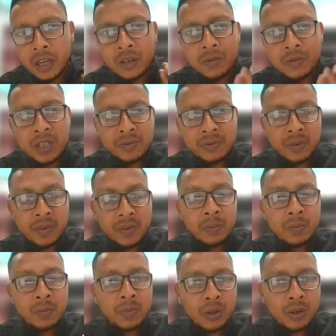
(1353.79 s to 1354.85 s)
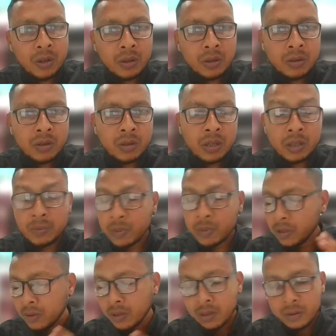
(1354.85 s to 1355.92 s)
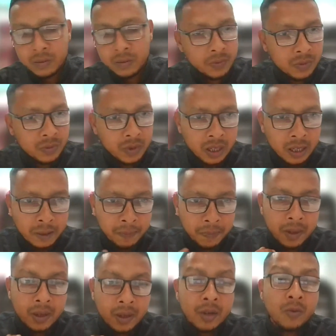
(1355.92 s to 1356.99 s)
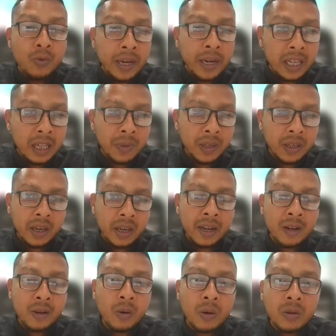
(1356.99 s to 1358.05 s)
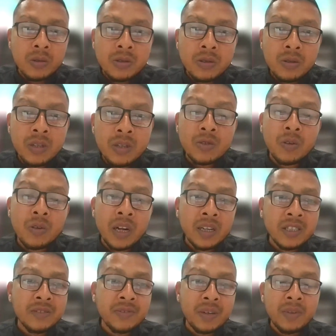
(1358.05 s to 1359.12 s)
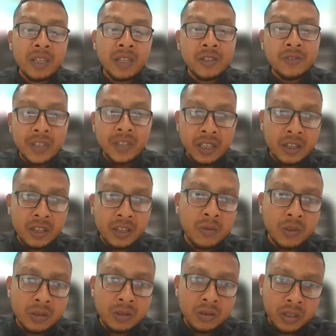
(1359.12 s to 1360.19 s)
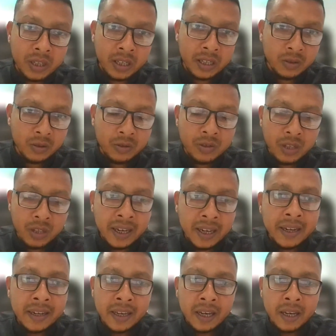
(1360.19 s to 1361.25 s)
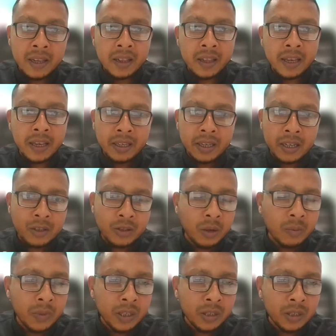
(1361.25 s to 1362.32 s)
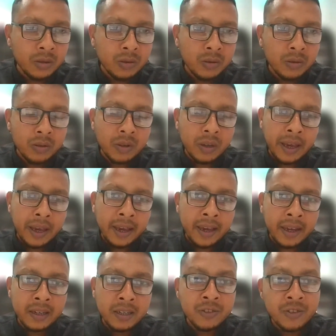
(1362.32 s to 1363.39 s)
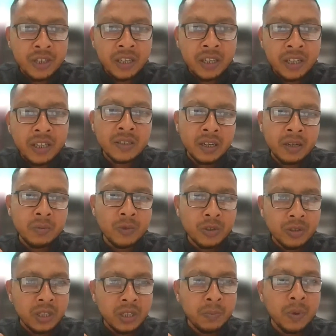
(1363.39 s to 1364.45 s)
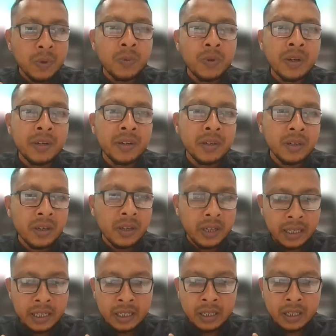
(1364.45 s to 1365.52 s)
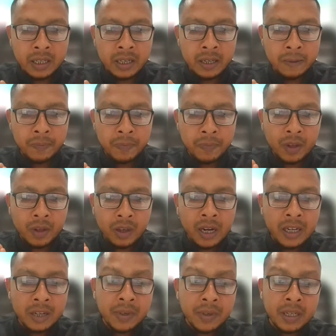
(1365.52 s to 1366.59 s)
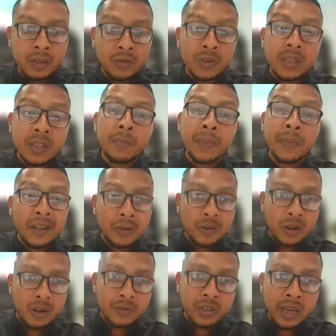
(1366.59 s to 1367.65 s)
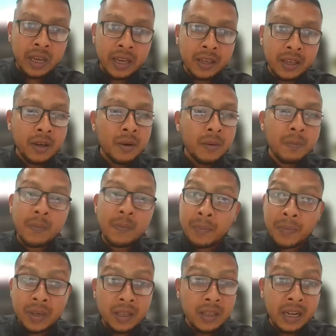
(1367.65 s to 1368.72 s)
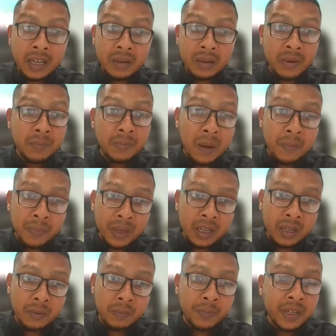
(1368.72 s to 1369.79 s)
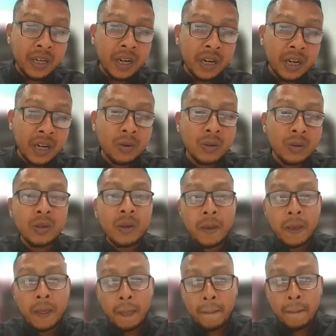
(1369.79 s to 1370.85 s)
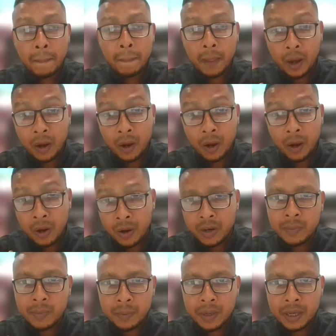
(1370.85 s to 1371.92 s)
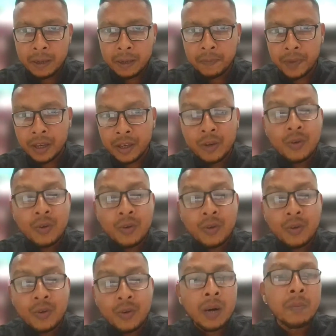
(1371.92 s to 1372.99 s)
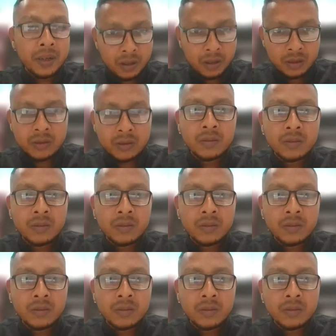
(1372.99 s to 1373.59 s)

leguminous family, bottle go, uh, uh, the Y L B, and also the Solanaceae family is very common in those area. Like uh, tomato and chilies are mostly popular in. Uh, cultivating with the main crops like pumpkin, that can mean pumpkin, bitter gourd, or uh, maybe uh, cucumber.